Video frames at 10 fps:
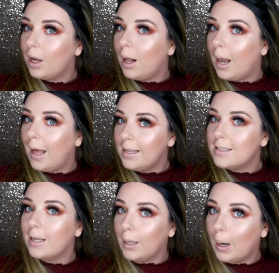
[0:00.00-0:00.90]

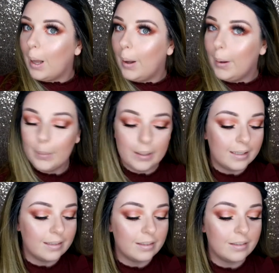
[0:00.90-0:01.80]
Glazing glow
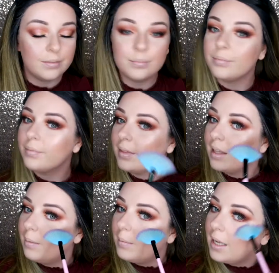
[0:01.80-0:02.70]

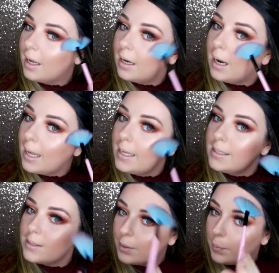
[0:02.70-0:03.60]
like a
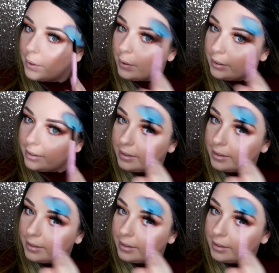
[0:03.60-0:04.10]
glazed donut.